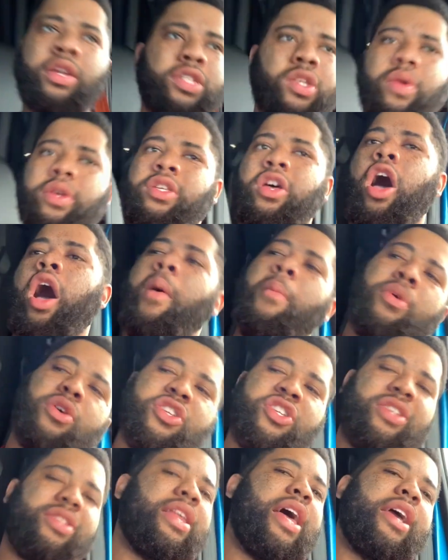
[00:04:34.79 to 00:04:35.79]
So it's
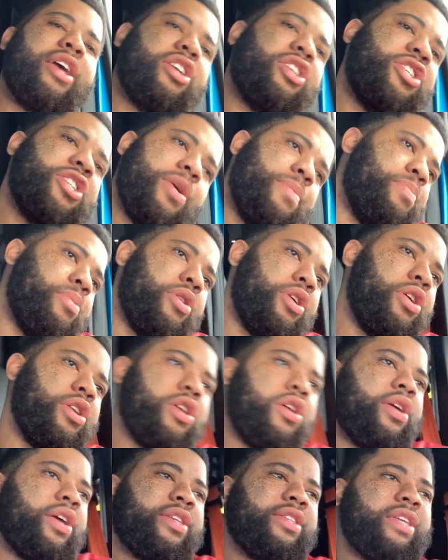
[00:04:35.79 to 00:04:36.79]
almost just like a shipper,
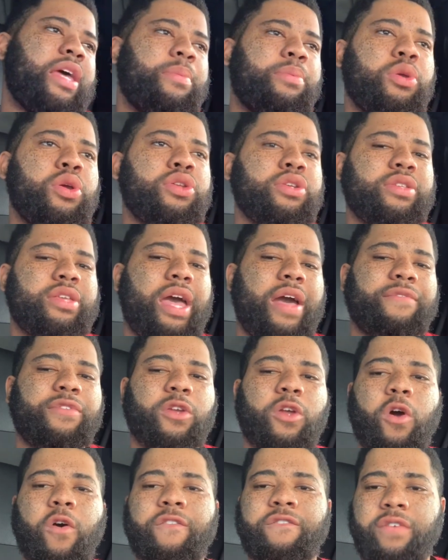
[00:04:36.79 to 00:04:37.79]
except you just have
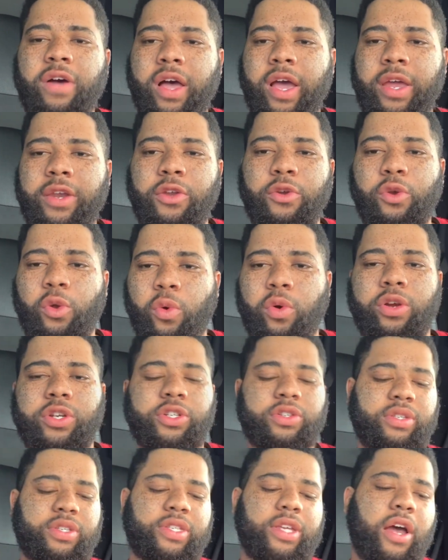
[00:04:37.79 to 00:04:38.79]
to go find the
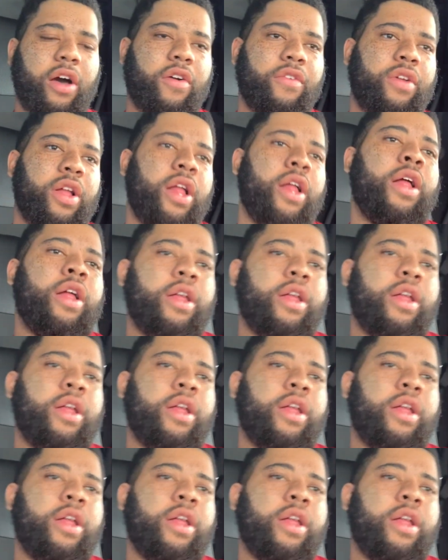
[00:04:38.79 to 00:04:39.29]
doors yourself.